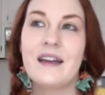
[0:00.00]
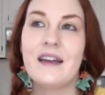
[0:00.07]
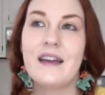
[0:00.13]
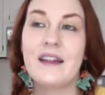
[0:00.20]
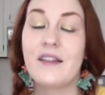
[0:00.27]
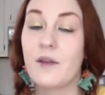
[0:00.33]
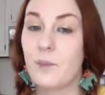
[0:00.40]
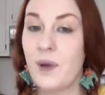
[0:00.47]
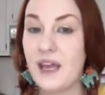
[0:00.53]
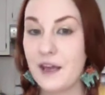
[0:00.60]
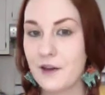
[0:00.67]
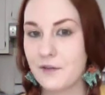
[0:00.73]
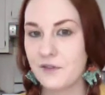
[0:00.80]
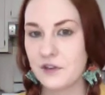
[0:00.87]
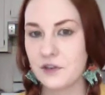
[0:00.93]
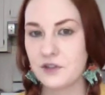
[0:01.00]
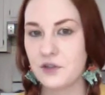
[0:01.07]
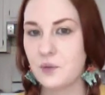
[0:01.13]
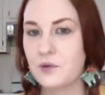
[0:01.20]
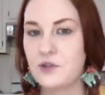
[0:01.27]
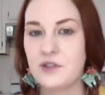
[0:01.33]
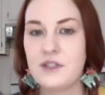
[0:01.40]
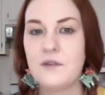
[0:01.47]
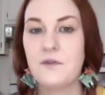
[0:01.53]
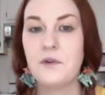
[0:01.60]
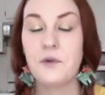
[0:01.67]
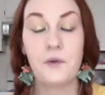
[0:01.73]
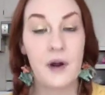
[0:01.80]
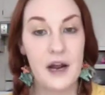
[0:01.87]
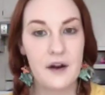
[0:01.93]
it's a pink version, which is
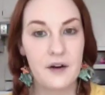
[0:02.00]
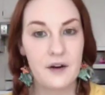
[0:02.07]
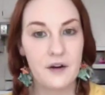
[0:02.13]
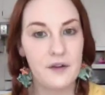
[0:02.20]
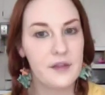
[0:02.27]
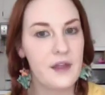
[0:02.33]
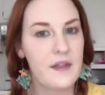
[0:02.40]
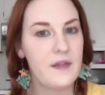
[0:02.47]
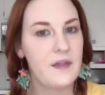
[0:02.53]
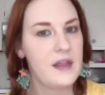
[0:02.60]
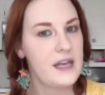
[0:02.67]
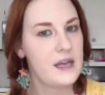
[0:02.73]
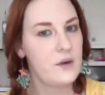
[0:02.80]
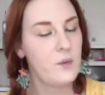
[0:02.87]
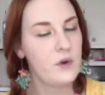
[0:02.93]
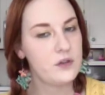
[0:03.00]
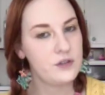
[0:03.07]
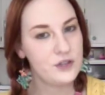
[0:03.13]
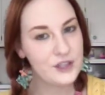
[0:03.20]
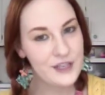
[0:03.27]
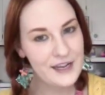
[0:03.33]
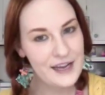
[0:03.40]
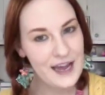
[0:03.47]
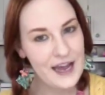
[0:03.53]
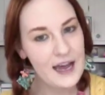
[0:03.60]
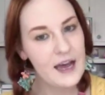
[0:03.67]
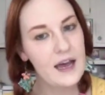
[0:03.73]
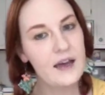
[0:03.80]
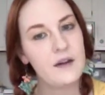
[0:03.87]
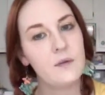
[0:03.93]
even rarer than the one she
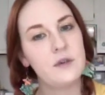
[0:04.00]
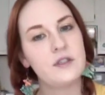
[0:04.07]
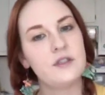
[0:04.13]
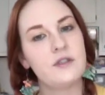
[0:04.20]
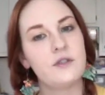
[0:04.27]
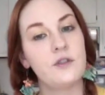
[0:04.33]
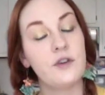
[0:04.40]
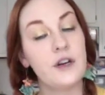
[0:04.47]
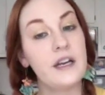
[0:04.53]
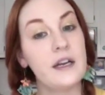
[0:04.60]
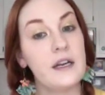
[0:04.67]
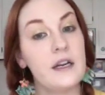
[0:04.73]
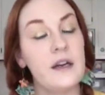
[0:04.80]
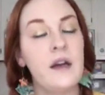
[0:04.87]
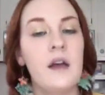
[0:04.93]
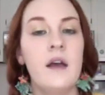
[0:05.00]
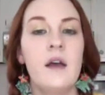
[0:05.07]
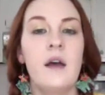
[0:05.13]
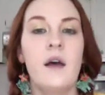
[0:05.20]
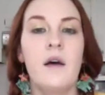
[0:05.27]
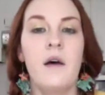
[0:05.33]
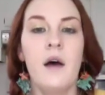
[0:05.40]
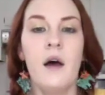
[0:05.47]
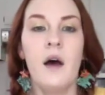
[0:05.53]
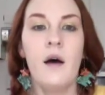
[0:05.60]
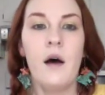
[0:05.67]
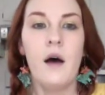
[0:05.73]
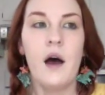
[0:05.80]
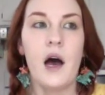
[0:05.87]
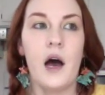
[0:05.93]
had, which is green.
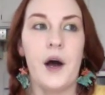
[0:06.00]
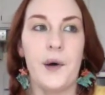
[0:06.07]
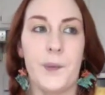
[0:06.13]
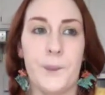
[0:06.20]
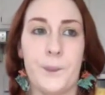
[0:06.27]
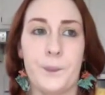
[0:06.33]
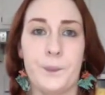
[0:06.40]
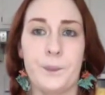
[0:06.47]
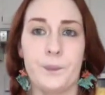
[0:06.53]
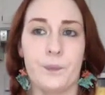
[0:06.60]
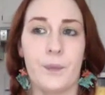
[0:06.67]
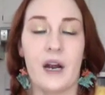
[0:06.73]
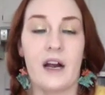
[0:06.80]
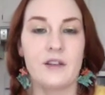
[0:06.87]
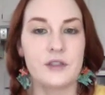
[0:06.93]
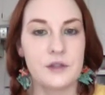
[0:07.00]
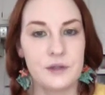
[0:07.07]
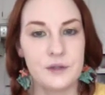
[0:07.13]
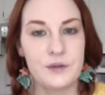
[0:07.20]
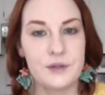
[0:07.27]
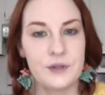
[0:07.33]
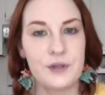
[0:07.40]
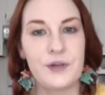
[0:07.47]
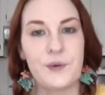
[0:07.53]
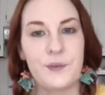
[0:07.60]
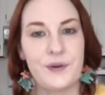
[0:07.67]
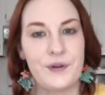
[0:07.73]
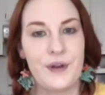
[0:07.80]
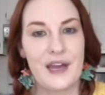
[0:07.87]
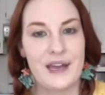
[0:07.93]
Um, but I'll show it to you when
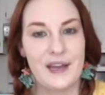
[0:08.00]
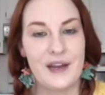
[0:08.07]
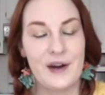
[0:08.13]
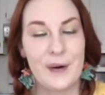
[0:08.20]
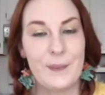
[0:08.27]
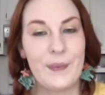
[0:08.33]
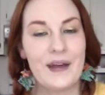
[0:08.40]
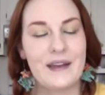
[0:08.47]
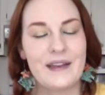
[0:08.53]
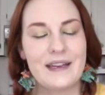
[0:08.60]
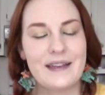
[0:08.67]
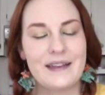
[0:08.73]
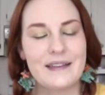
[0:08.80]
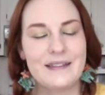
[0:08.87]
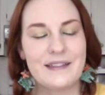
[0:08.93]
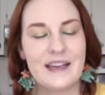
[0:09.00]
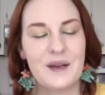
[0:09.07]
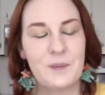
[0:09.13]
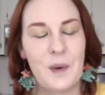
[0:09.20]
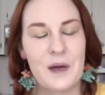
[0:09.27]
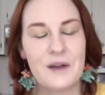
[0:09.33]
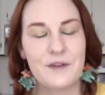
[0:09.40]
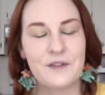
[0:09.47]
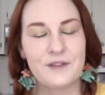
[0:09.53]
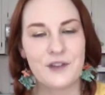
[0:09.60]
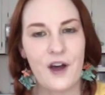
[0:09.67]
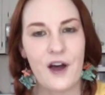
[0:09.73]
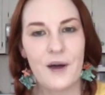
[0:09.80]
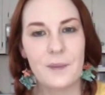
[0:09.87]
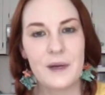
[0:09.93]
you get here. But it is like
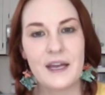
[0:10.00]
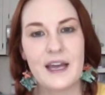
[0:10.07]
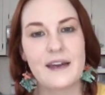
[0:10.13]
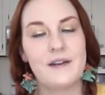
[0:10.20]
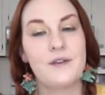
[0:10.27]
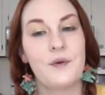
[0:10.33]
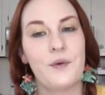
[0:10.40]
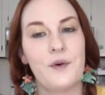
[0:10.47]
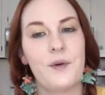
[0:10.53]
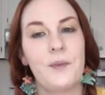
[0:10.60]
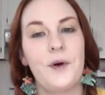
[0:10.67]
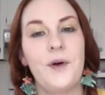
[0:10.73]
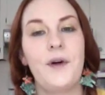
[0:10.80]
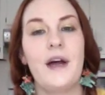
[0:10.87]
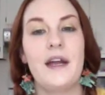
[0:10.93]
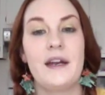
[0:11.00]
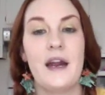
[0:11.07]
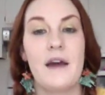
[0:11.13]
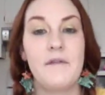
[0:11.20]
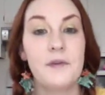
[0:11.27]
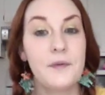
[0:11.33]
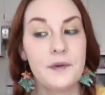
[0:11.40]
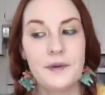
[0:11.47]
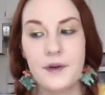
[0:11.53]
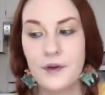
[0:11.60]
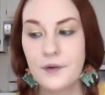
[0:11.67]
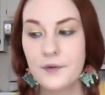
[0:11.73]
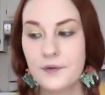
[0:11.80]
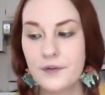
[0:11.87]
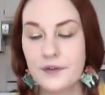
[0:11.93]
microscopic and adorable, and everyone
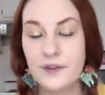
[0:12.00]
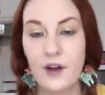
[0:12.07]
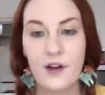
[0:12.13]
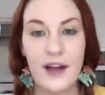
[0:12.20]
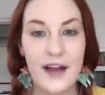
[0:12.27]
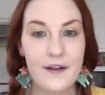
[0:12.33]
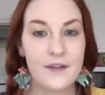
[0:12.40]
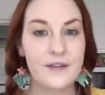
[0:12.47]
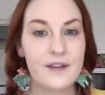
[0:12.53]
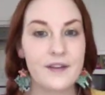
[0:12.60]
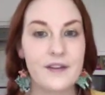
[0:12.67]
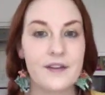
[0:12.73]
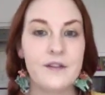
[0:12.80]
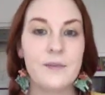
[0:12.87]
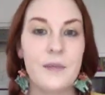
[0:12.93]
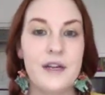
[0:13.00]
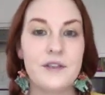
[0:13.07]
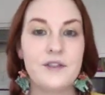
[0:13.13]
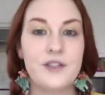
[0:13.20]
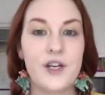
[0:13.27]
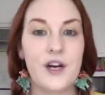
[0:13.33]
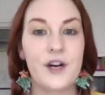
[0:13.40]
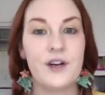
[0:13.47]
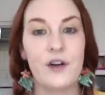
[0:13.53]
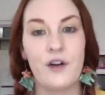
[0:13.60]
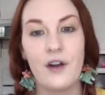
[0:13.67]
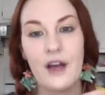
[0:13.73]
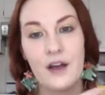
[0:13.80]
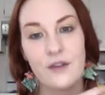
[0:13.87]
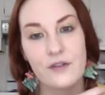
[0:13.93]
knows that dollhouses, miniature
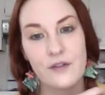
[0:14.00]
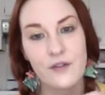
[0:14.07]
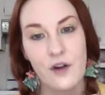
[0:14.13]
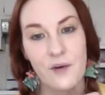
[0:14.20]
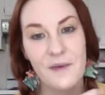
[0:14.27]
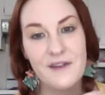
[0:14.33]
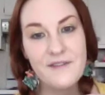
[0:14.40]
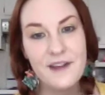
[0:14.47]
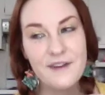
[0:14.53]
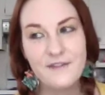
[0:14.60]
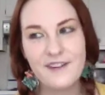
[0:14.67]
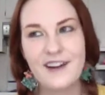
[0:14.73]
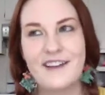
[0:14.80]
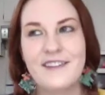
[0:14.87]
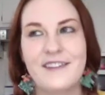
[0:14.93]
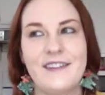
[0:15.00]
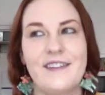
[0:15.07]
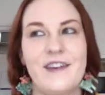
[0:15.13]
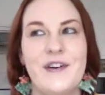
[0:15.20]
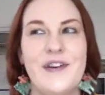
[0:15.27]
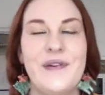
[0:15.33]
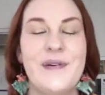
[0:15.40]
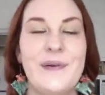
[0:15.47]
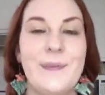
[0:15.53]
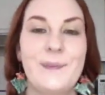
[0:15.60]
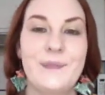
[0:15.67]
dollhouses, are my favorite. So